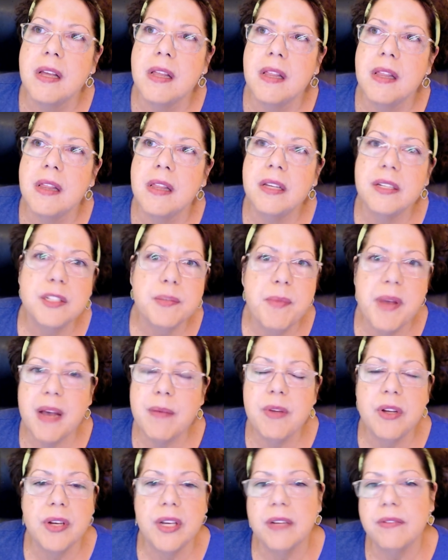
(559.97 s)
this
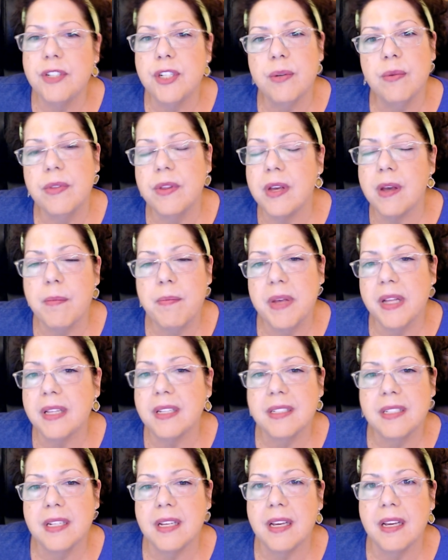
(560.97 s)
mammal gives you the
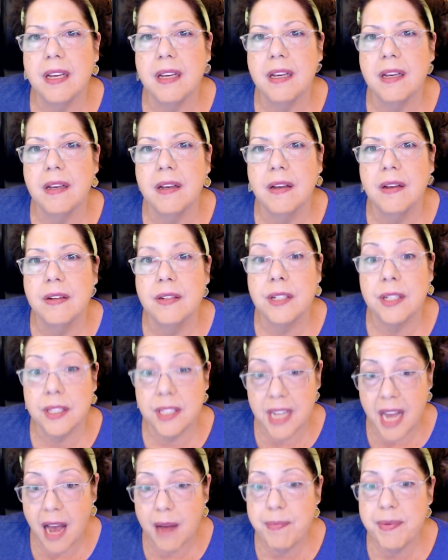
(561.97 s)
ability to
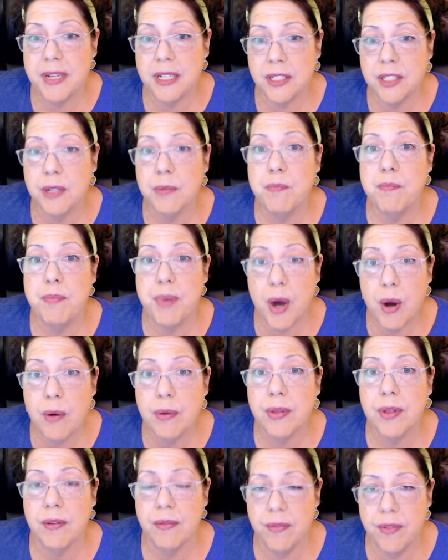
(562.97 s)
tap into
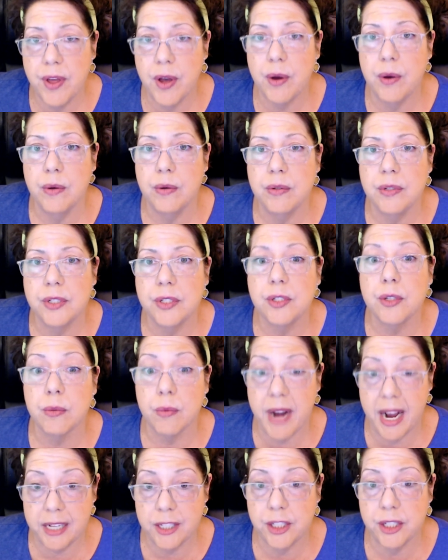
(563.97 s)
both of those
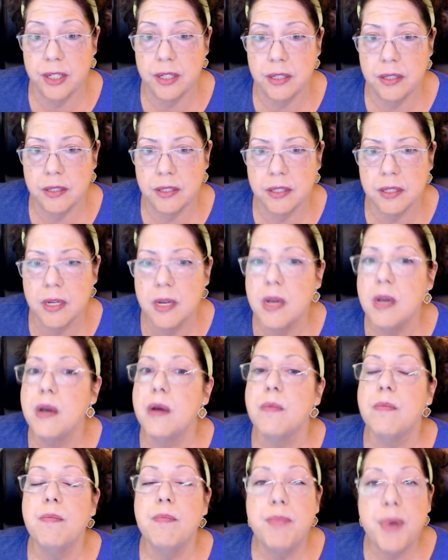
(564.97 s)
directions,
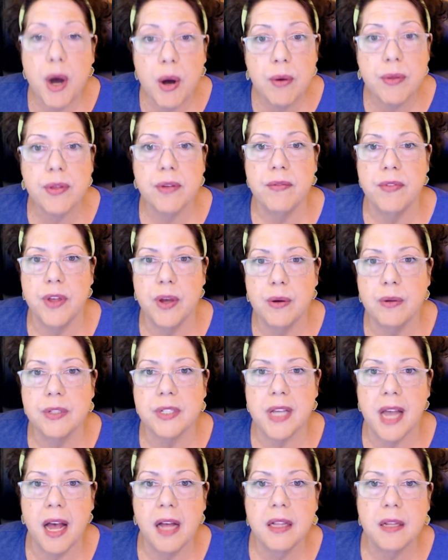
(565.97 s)
both of those
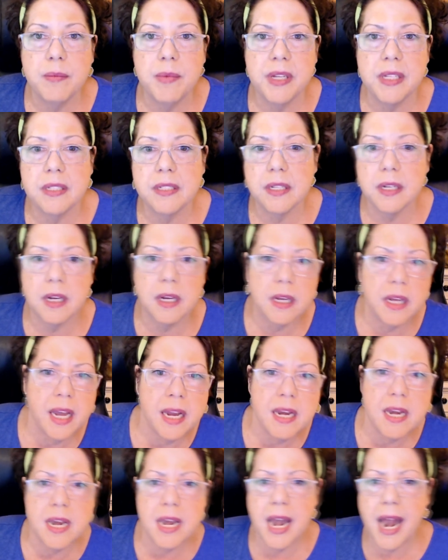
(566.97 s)
elements
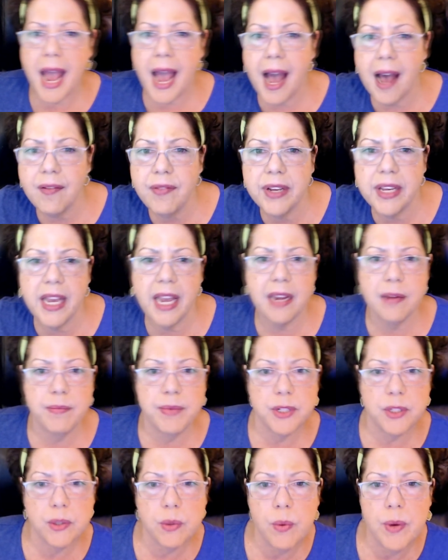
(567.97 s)
and navigate
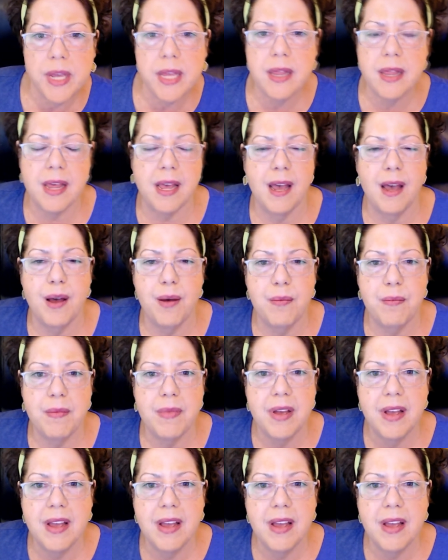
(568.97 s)
between them